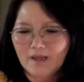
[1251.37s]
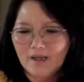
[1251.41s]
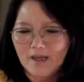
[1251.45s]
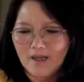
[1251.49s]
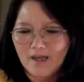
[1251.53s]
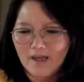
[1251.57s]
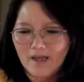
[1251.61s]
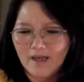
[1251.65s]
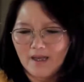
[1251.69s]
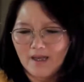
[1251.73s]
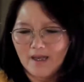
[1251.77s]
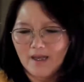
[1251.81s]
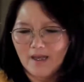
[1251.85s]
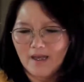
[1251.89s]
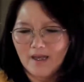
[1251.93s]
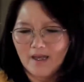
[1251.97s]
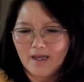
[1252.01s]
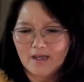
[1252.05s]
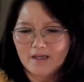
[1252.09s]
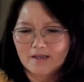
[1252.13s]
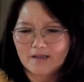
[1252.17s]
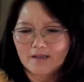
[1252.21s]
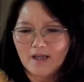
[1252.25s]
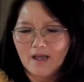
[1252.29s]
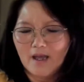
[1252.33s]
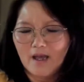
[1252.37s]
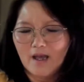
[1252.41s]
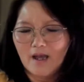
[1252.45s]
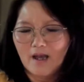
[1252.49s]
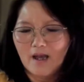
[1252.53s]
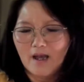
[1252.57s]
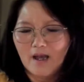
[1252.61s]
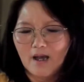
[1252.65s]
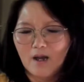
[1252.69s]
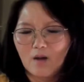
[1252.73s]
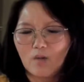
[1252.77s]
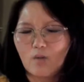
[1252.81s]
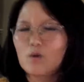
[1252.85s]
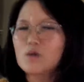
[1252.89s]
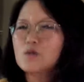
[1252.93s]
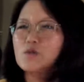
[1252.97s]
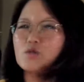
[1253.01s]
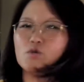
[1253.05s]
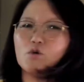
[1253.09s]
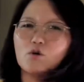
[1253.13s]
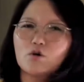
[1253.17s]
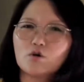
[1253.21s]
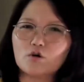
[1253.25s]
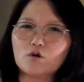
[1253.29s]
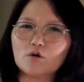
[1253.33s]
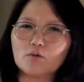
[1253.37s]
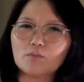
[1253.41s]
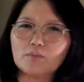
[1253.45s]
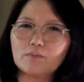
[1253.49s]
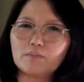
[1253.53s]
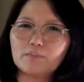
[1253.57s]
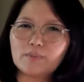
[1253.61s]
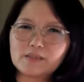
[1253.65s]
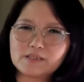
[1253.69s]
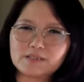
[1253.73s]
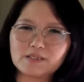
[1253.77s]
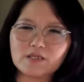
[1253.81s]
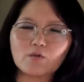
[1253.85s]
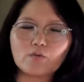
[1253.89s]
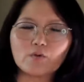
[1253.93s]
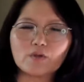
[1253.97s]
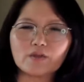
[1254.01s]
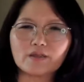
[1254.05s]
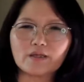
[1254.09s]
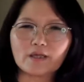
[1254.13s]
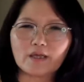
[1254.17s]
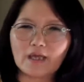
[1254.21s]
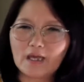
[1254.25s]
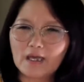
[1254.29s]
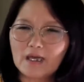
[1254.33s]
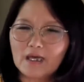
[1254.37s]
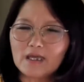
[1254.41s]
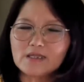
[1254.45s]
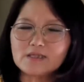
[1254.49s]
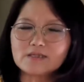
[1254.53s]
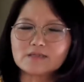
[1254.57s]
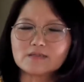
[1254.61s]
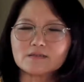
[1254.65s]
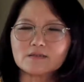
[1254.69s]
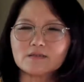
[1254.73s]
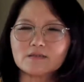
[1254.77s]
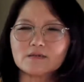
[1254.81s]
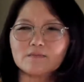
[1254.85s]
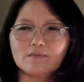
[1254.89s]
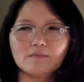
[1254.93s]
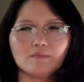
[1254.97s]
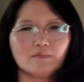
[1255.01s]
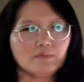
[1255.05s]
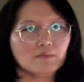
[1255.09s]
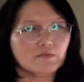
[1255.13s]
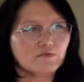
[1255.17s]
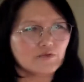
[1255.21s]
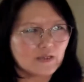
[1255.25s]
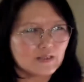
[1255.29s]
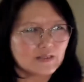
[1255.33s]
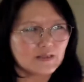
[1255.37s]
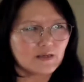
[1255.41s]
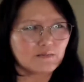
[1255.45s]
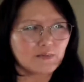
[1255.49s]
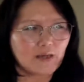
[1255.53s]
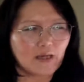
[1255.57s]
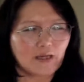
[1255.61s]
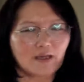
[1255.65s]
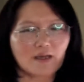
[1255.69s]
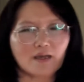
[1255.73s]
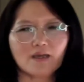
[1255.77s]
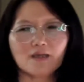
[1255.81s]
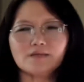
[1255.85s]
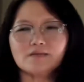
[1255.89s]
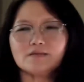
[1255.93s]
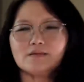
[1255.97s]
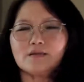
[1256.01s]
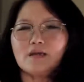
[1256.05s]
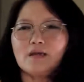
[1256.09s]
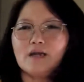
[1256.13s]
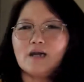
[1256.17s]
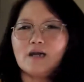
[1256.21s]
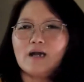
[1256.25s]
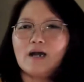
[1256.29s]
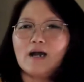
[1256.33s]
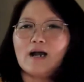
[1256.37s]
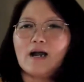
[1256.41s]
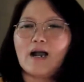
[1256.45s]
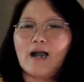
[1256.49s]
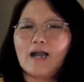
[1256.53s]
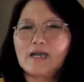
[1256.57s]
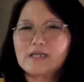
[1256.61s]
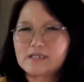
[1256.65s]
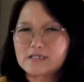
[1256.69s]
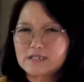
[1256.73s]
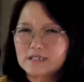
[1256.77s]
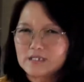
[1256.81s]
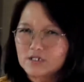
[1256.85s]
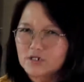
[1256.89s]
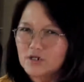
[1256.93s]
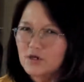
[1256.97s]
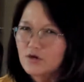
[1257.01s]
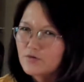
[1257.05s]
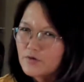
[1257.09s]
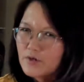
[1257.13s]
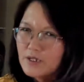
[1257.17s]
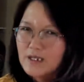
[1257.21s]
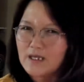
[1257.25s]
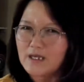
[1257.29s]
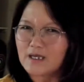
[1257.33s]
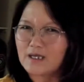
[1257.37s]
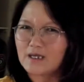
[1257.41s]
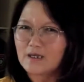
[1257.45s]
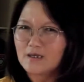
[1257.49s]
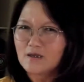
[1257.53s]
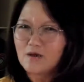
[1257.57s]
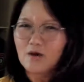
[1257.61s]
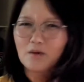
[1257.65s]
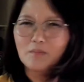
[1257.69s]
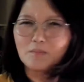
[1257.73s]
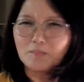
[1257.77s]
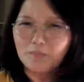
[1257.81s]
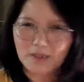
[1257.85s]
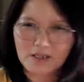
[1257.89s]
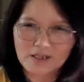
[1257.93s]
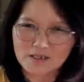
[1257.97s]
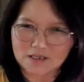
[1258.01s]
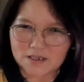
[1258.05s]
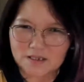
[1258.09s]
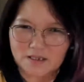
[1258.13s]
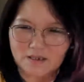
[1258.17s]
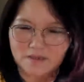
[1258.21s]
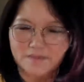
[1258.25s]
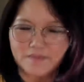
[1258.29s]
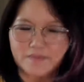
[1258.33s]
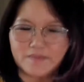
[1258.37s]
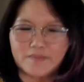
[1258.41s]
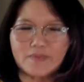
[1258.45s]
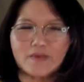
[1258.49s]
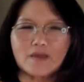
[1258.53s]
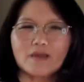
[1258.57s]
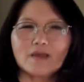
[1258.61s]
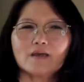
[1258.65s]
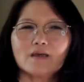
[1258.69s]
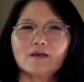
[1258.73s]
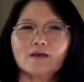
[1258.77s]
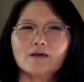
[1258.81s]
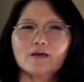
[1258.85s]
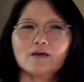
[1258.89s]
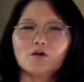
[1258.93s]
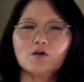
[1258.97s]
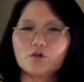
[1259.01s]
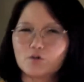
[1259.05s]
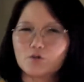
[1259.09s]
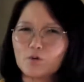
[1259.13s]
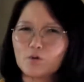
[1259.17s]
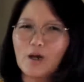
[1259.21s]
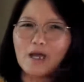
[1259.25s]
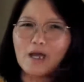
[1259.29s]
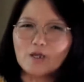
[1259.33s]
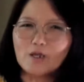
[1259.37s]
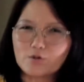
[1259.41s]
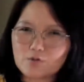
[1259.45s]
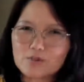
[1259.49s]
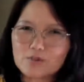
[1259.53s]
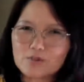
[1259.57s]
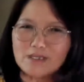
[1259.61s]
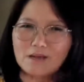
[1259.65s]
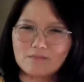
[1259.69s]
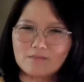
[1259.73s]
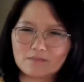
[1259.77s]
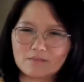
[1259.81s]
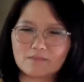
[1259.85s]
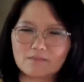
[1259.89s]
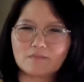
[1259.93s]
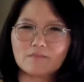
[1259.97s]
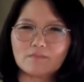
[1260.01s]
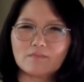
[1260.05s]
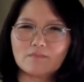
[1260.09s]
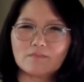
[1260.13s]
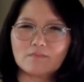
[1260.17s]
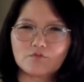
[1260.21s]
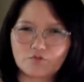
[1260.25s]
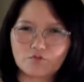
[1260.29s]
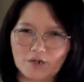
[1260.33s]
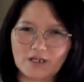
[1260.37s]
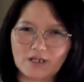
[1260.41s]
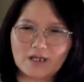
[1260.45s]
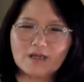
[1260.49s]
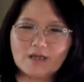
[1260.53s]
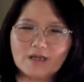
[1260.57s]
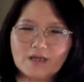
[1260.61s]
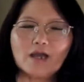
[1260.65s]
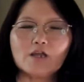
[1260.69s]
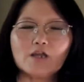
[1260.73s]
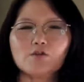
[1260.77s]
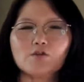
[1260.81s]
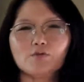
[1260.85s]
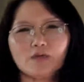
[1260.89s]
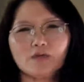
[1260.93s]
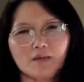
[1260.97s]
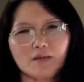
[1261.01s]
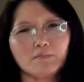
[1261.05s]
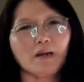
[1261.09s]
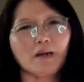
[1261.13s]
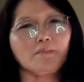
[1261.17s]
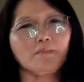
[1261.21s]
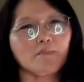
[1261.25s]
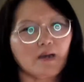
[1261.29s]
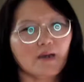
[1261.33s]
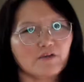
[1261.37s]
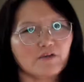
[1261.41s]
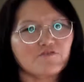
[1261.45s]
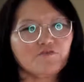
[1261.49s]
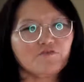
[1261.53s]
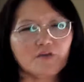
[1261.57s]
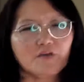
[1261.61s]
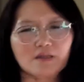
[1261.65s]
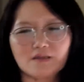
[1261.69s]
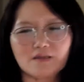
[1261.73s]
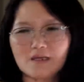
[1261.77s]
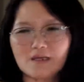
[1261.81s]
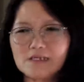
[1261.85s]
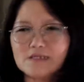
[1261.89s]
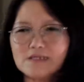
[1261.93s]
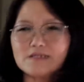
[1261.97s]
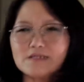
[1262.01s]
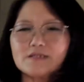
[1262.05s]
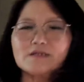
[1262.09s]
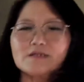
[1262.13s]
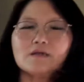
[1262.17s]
and I was so busy with the kids, raising my kids. I did not really compete, although I do some training. I do keep up my fitness.